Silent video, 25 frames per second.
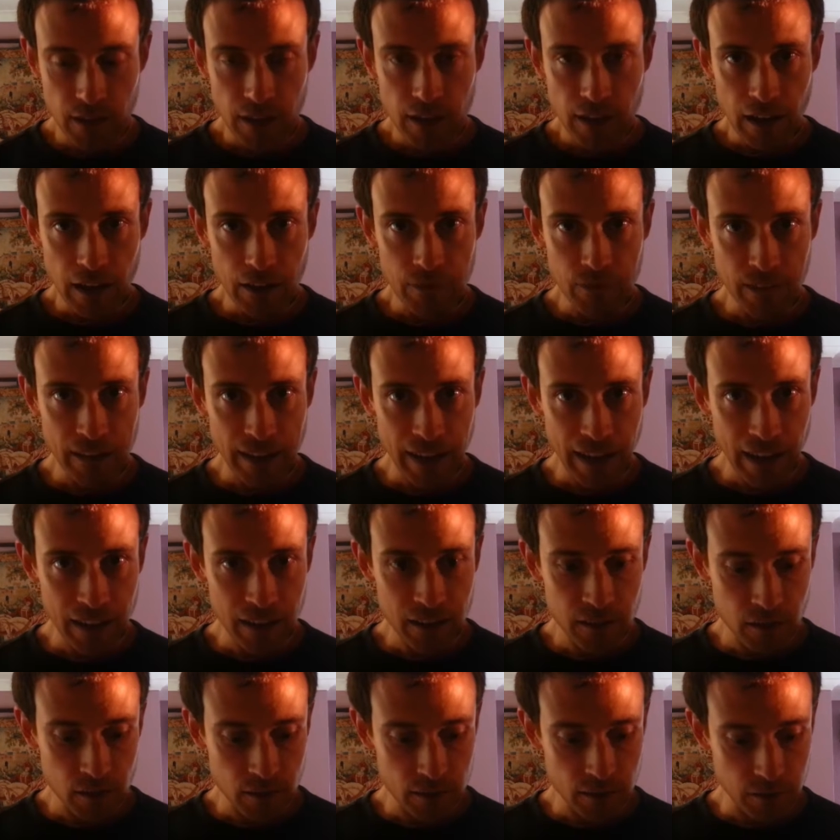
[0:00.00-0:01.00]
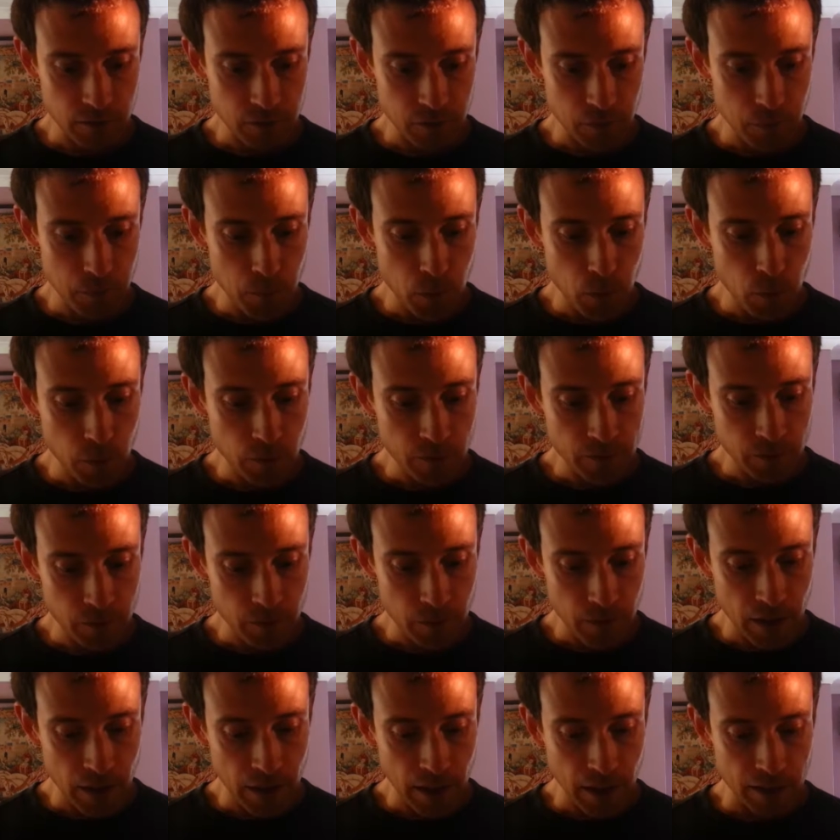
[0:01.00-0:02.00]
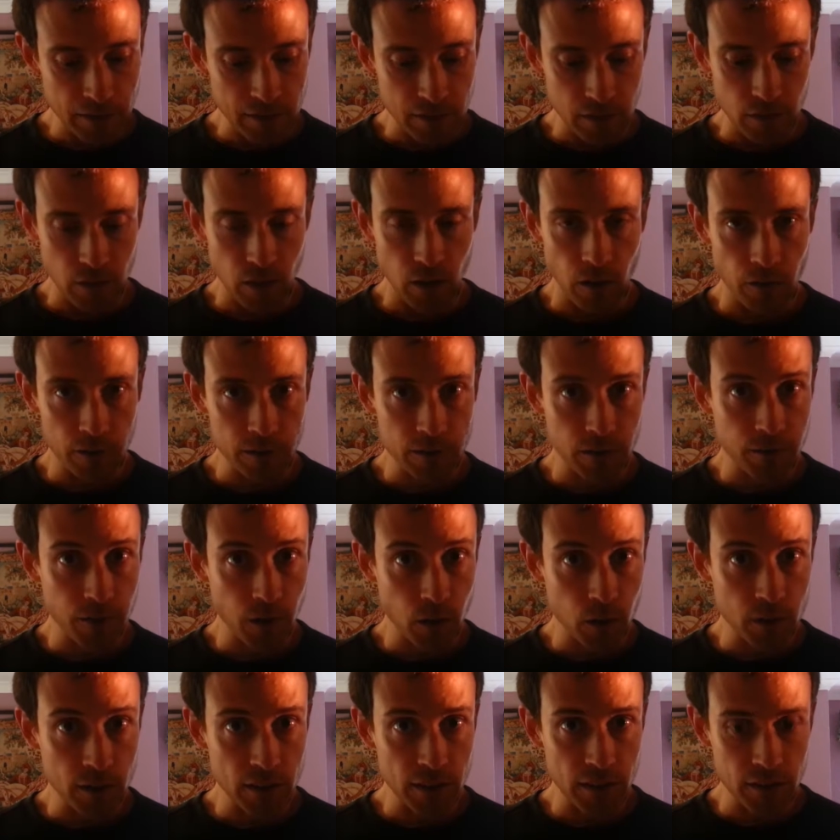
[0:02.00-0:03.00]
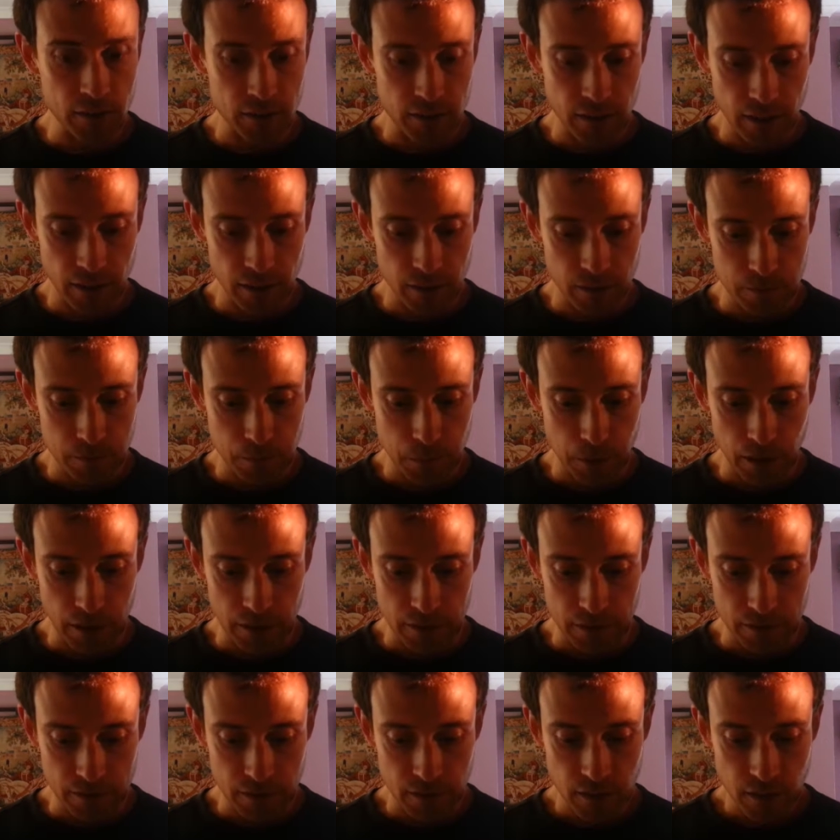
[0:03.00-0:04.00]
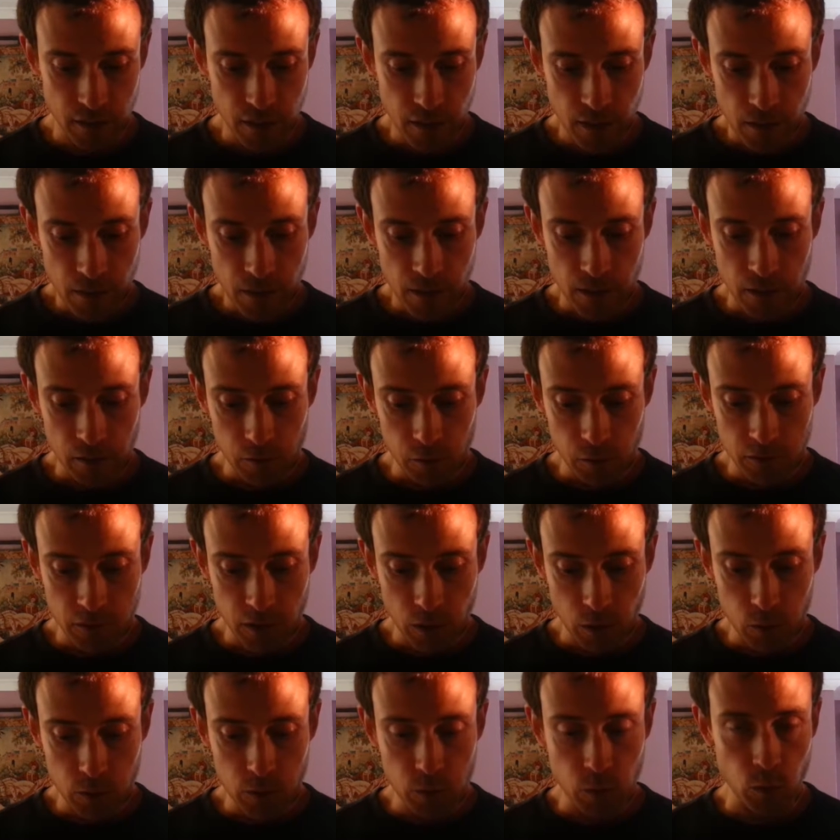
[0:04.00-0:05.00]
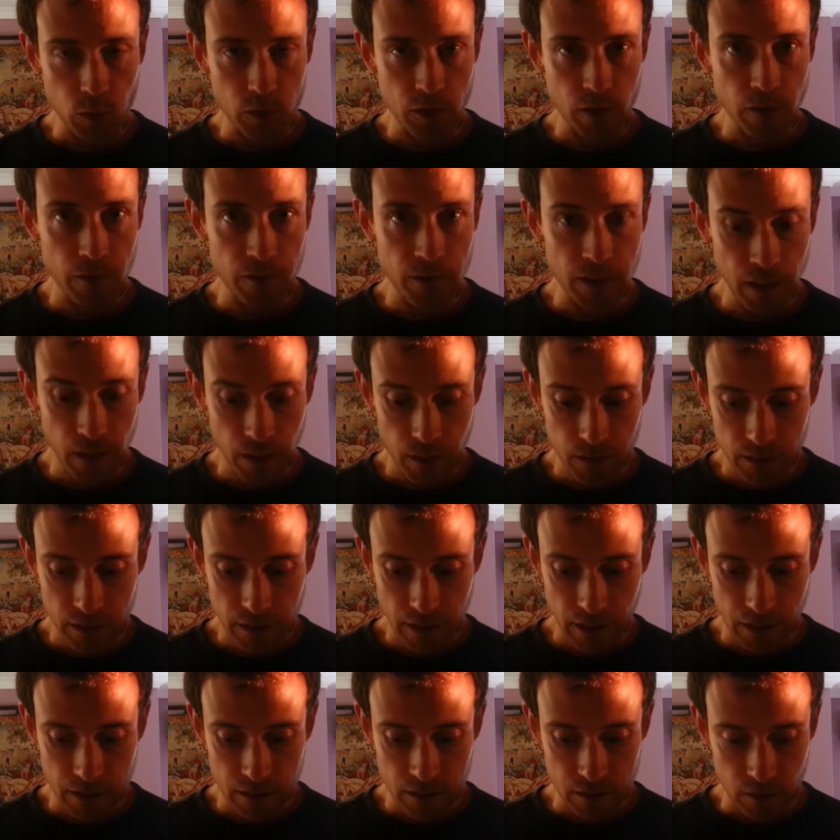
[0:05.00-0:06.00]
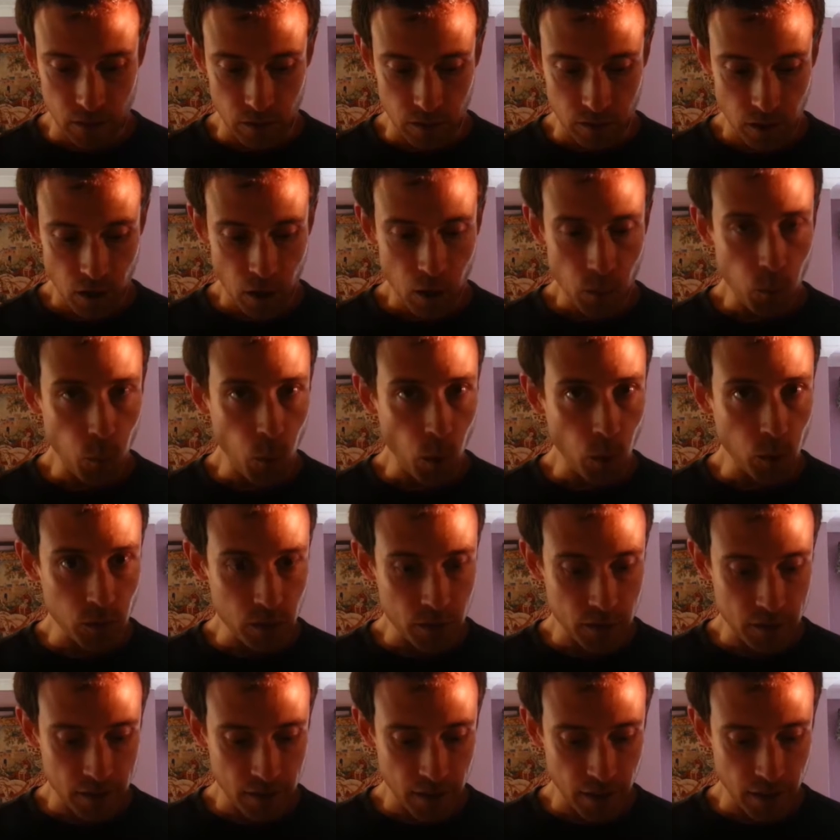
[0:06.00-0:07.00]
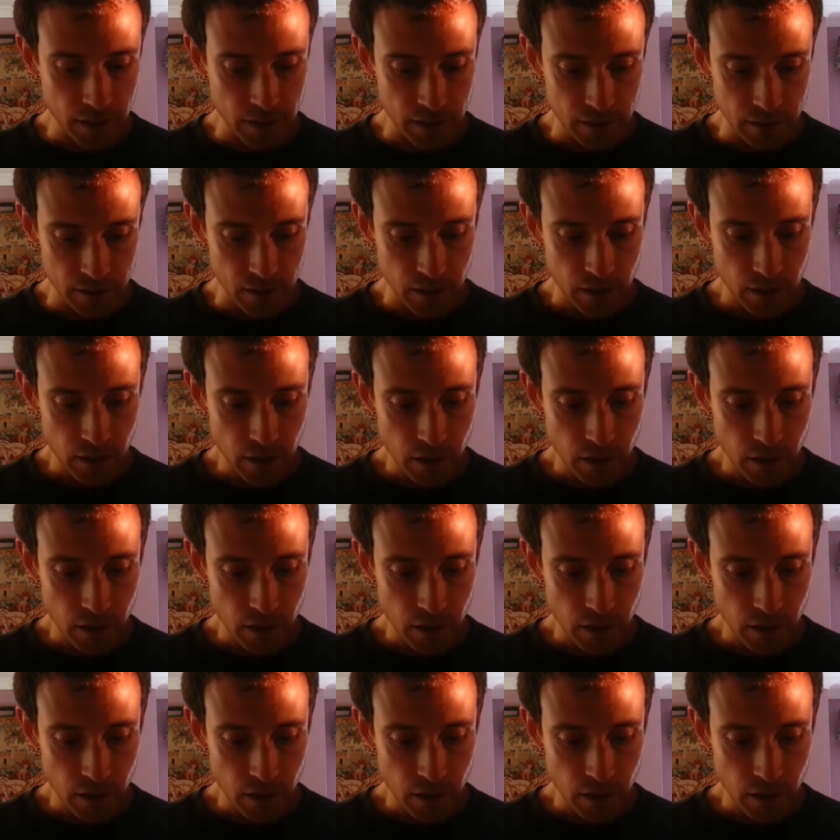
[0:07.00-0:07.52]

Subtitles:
If a candidate is removed from the election after voting has taken place, then the result order of the other candidates won't change.